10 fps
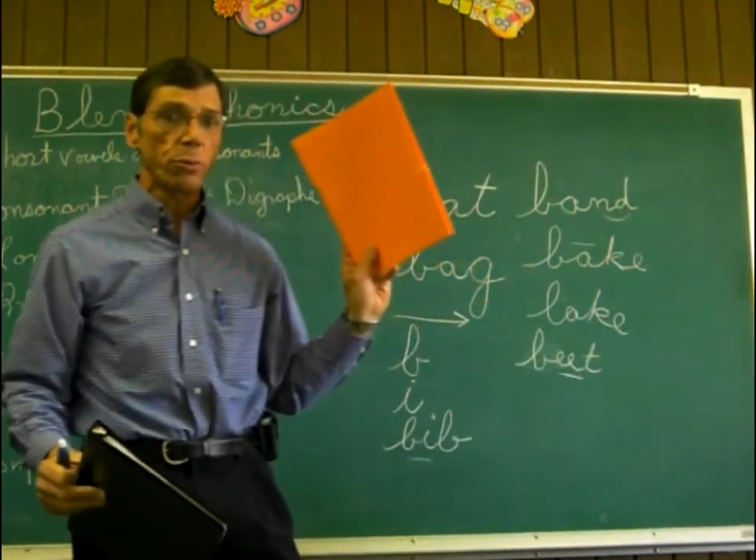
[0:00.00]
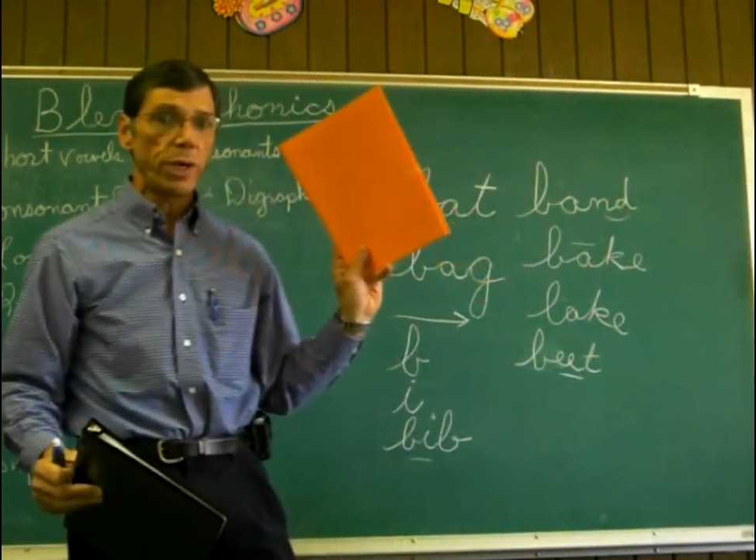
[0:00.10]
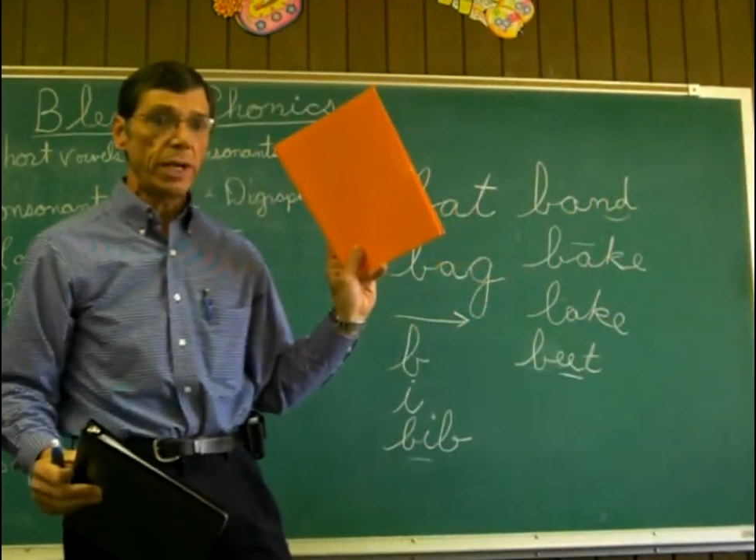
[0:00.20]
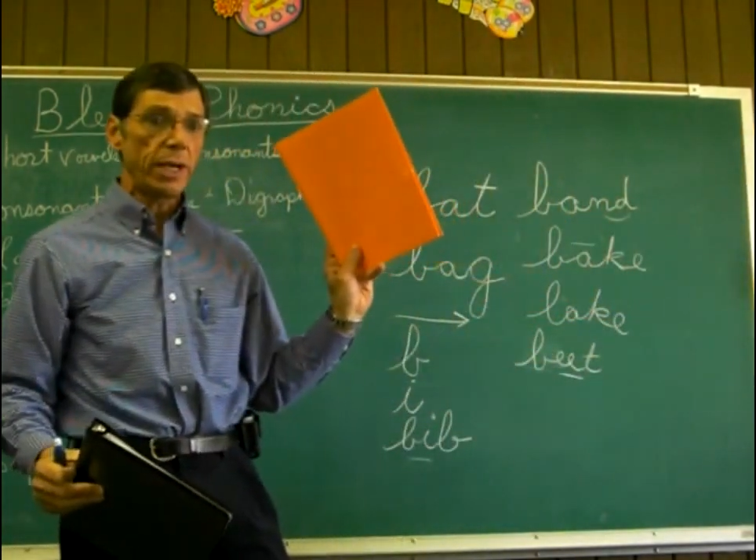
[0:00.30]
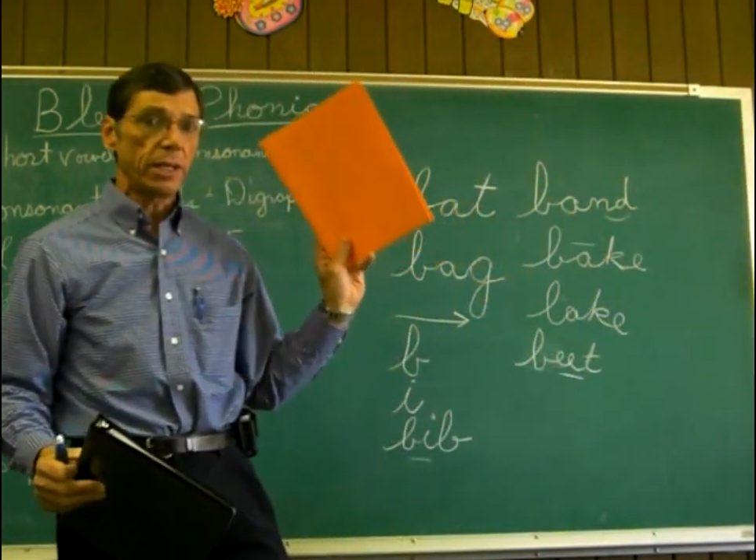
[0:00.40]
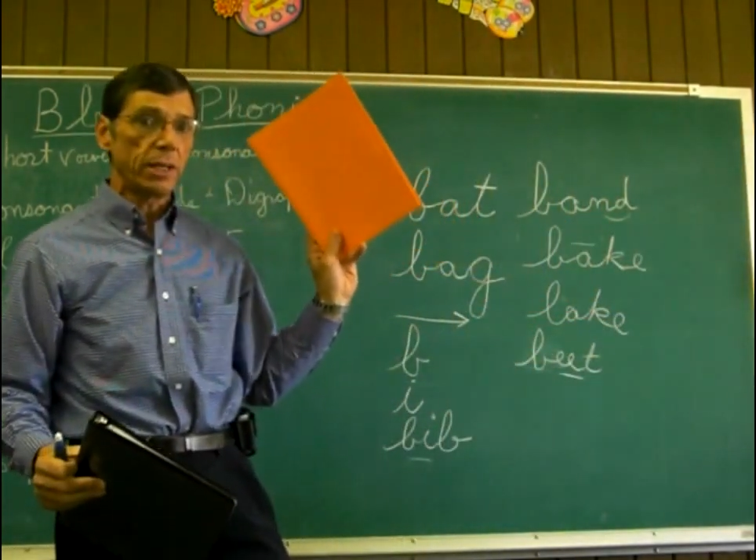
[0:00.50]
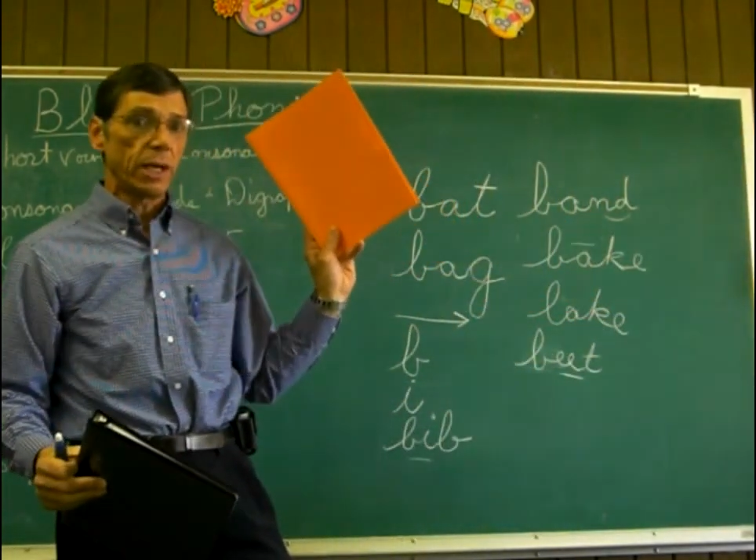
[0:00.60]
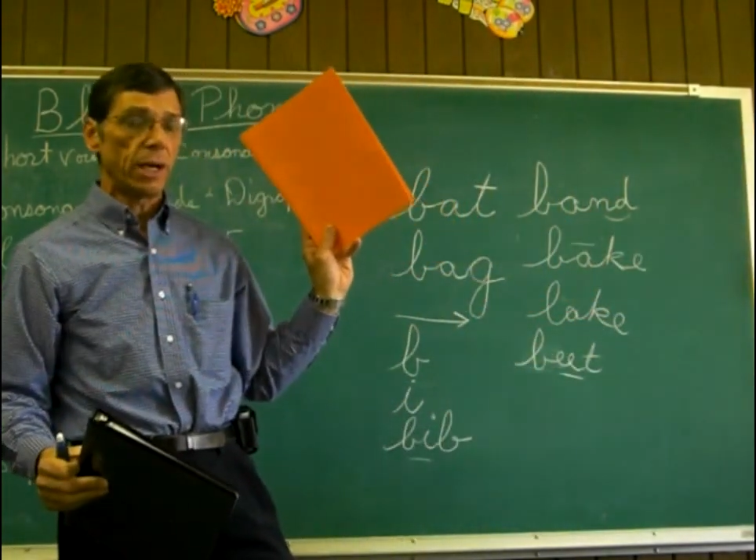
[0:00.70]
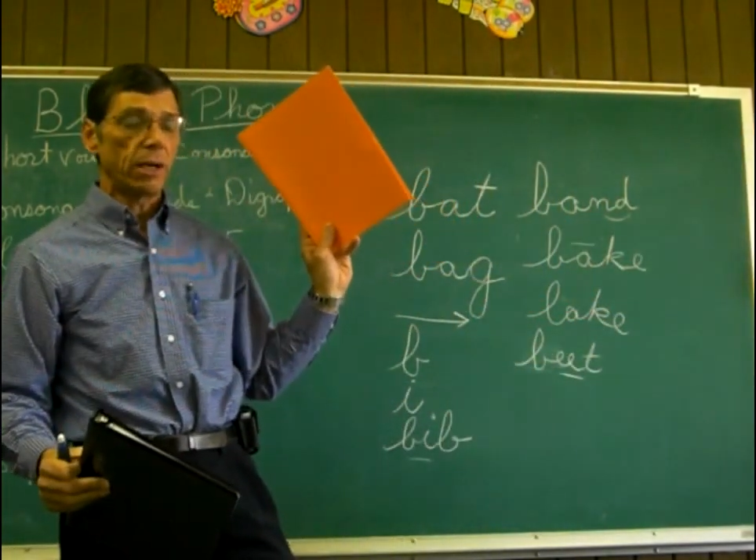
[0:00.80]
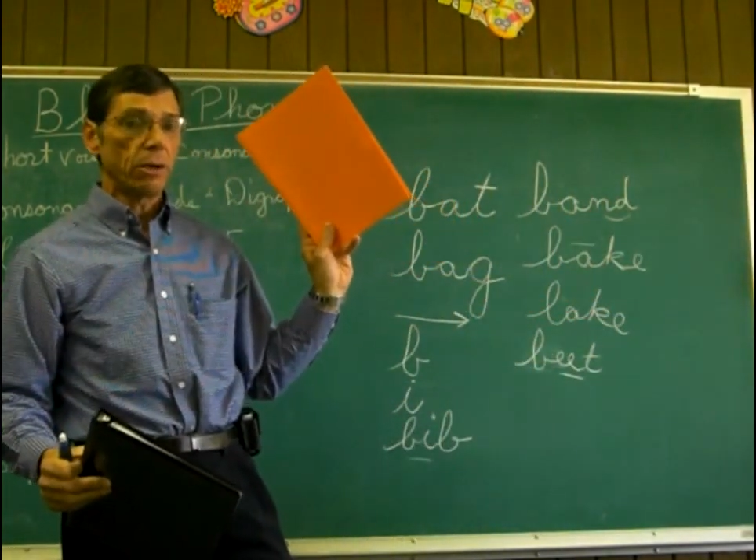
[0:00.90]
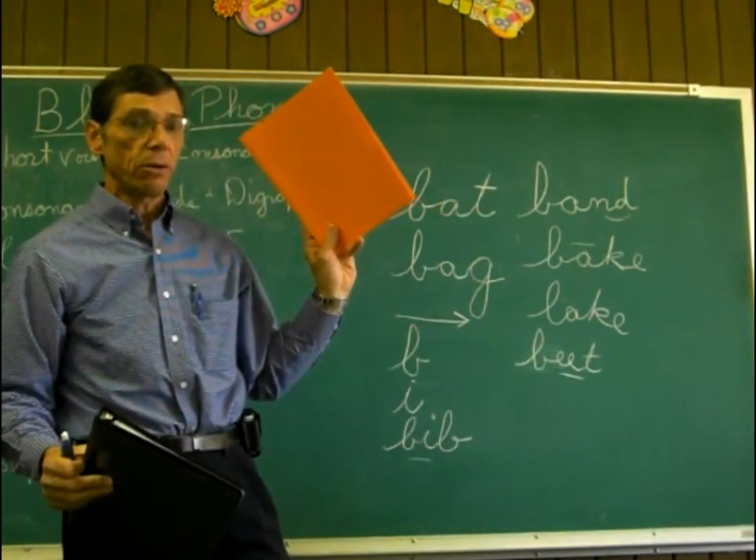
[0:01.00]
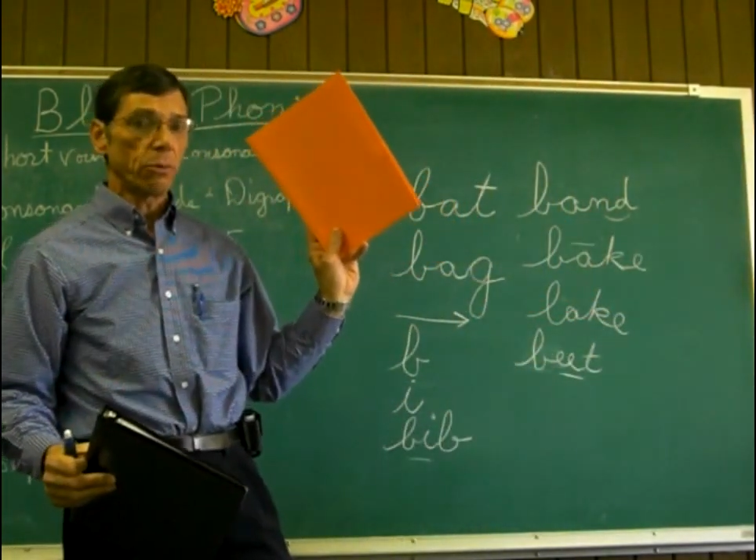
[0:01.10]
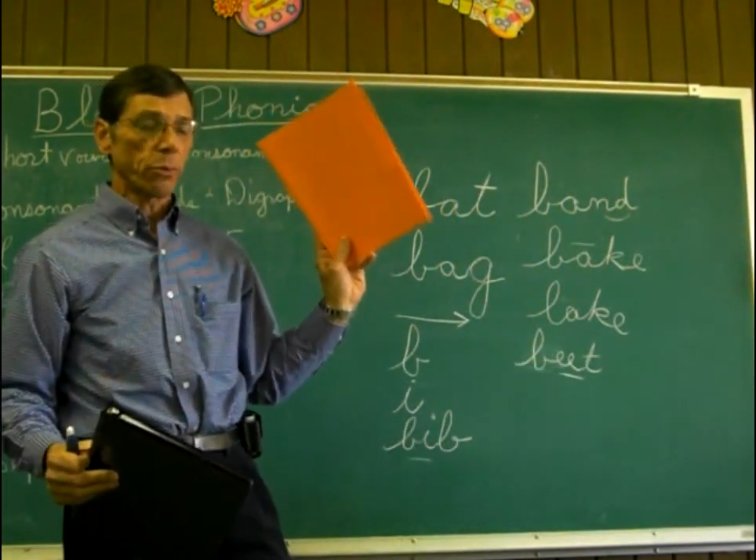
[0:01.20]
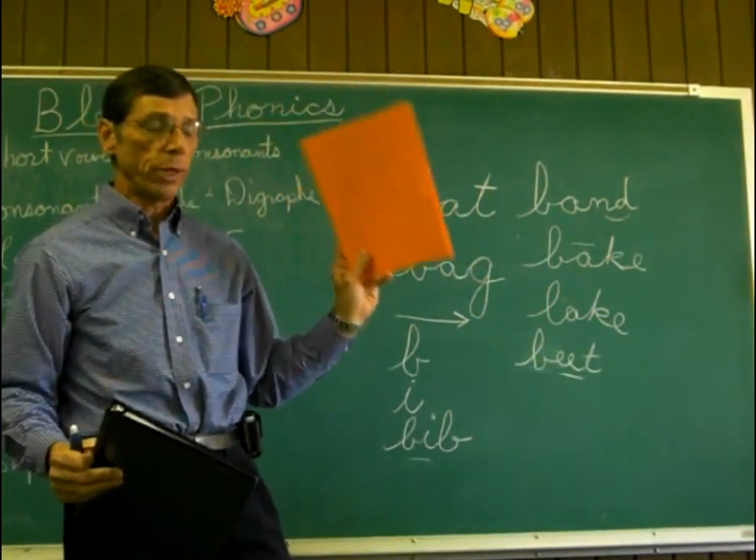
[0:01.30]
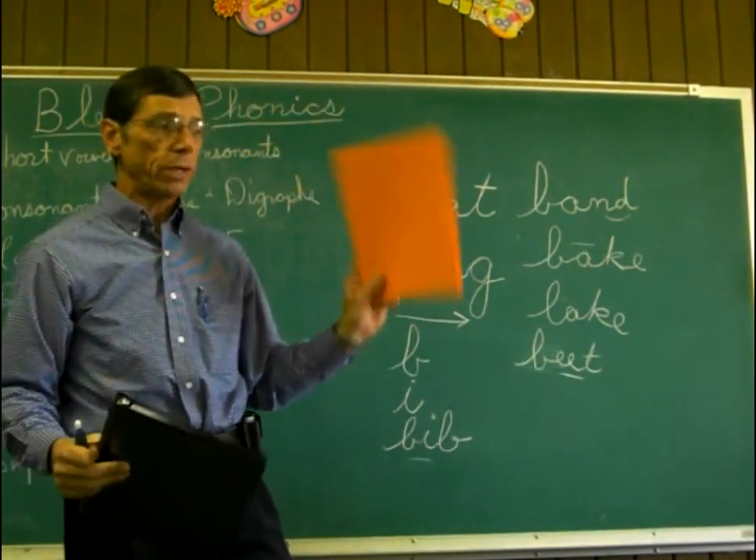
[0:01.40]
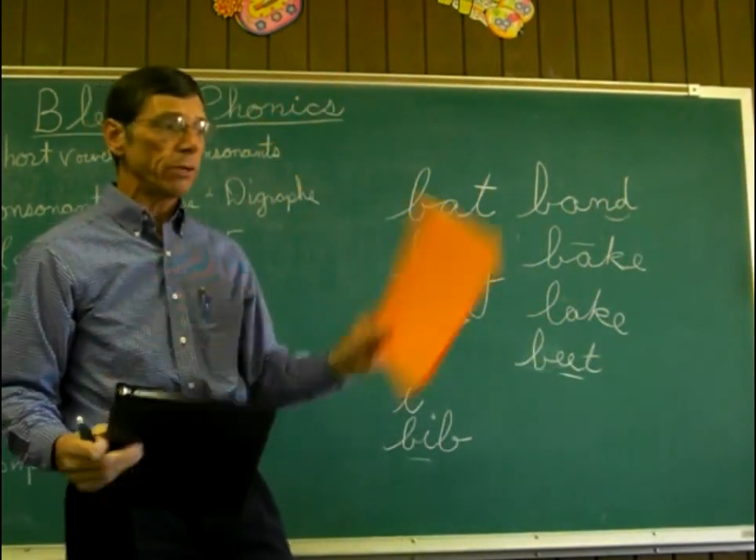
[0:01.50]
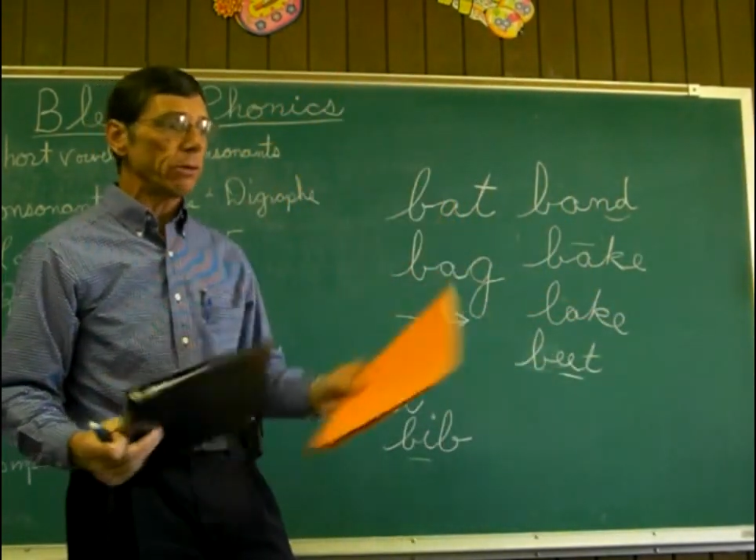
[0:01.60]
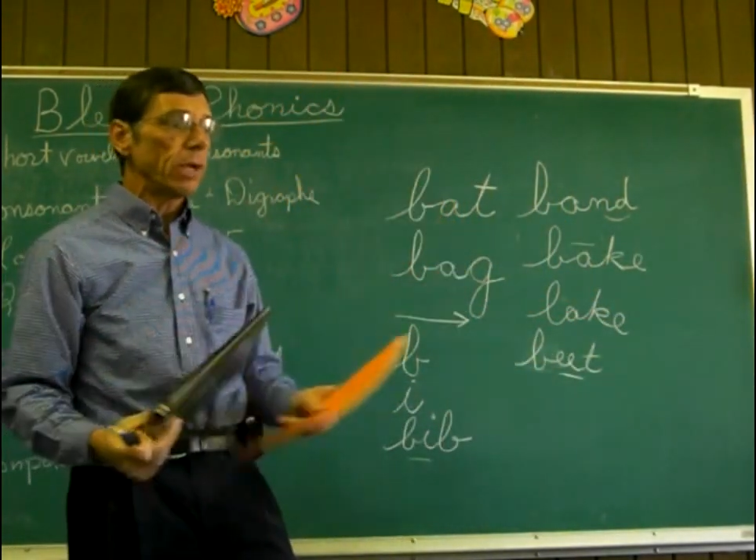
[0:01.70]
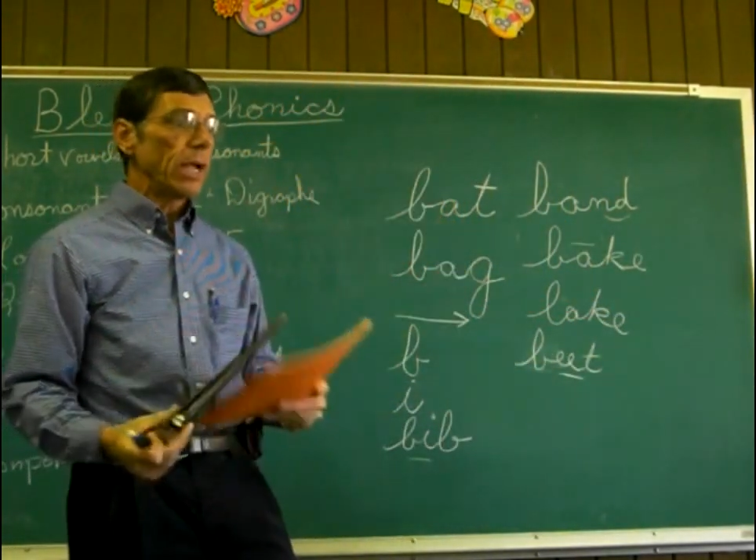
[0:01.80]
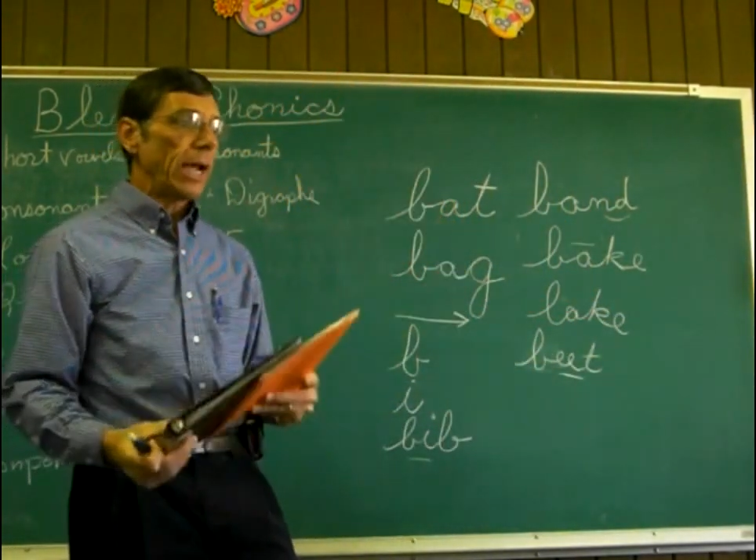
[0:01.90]
read in the
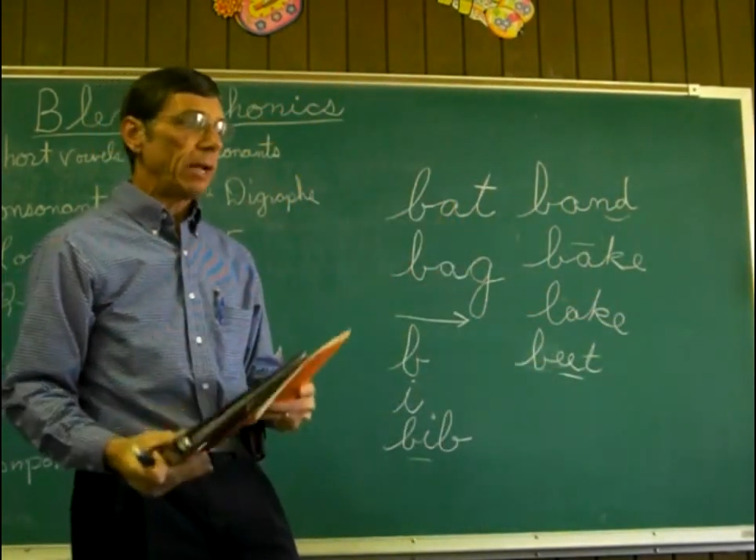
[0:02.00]
reader,